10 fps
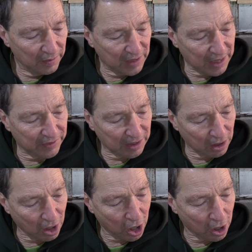that
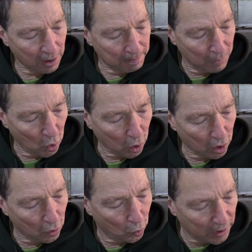there are
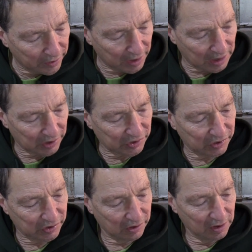more with
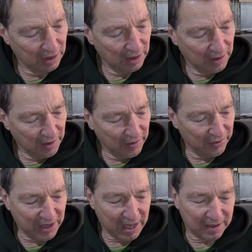us
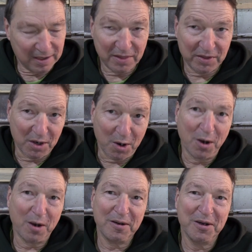than there
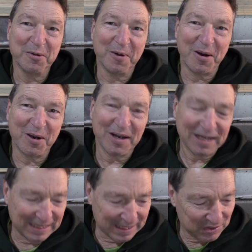are who are
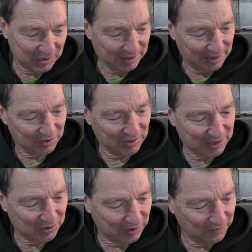against us.
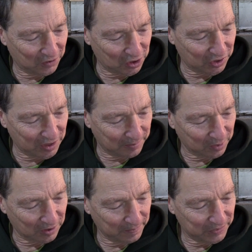That's in verse
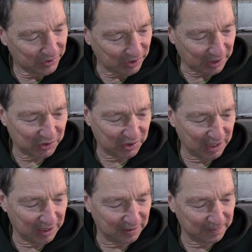number
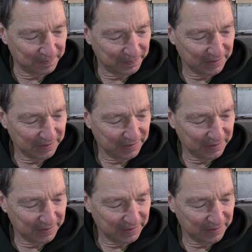16.